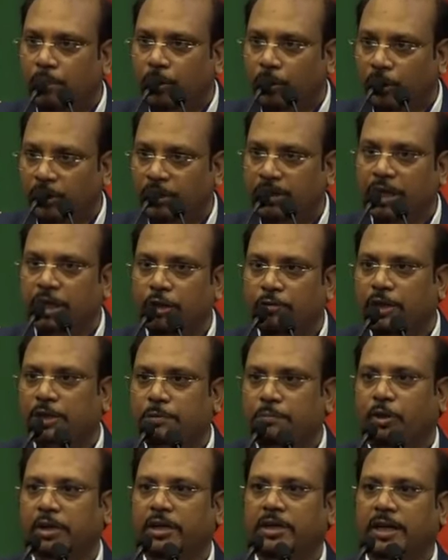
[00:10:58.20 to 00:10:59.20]

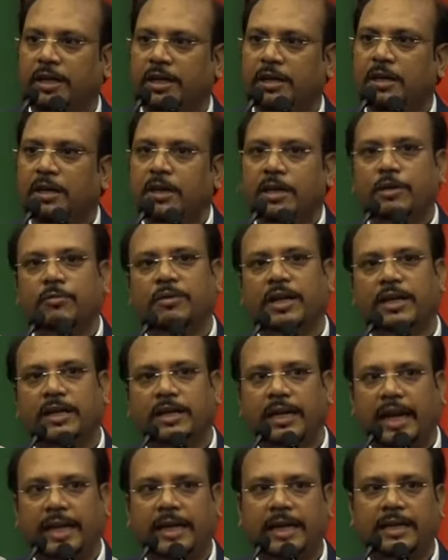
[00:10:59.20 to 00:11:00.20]
continuous monitoring, you can
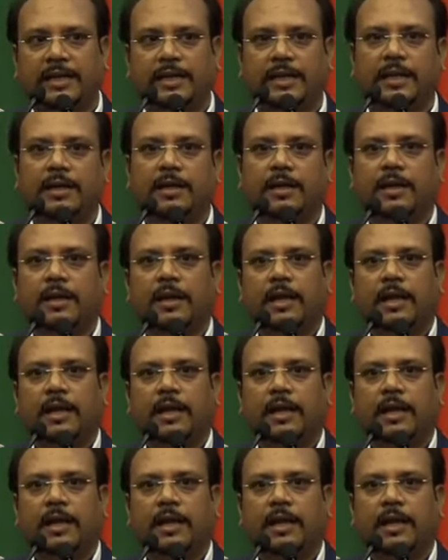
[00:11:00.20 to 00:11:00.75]
directly